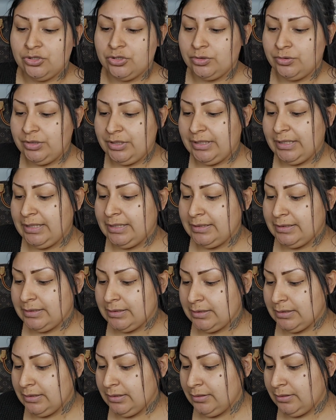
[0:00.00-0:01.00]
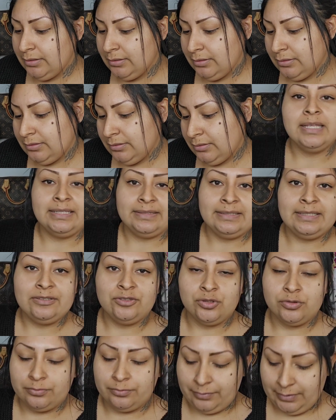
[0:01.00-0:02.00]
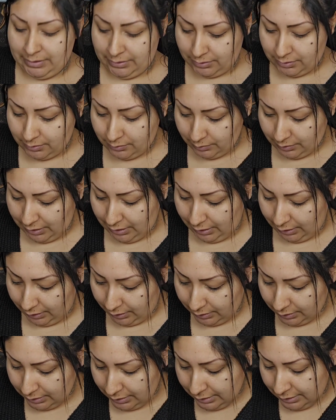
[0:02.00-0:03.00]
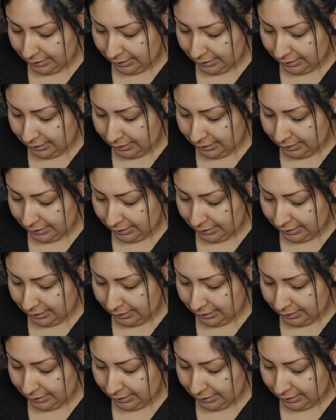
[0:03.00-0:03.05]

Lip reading: to show you guys that they do fit, okay?